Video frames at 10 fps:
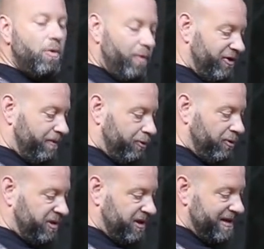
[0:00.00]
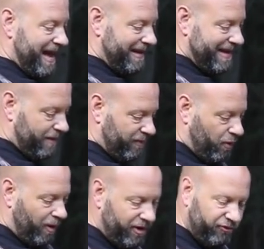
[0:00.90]
With a Prusik knot, that
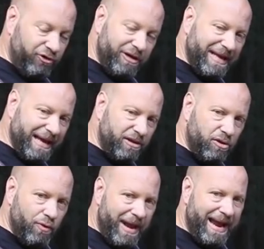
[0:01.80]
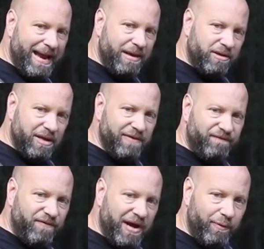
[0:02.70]
requires you to take two hands and
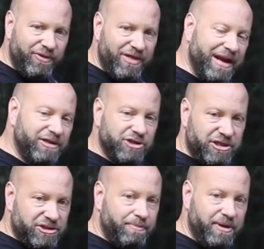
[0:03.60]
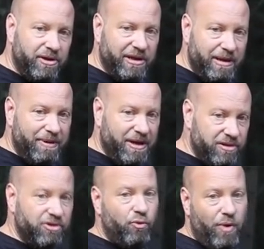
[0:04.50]
fight with that adjustability
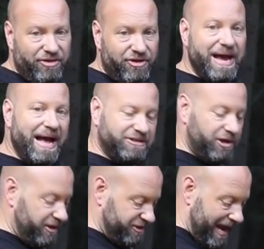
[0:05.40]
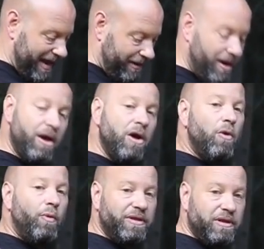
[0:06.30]
because of the way the knots are designed.
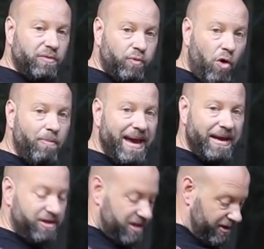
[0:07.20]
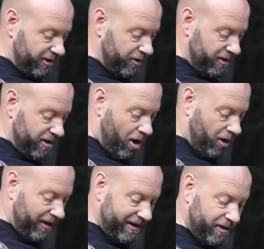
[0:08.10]
With this Ropeman ascender unit,
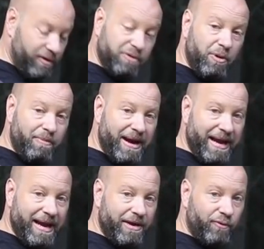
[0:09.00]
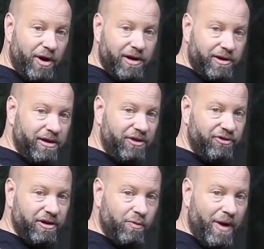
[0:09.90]
all I do is put my hand right underneath
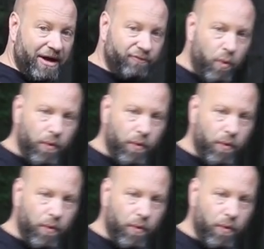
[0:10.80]
this, watch,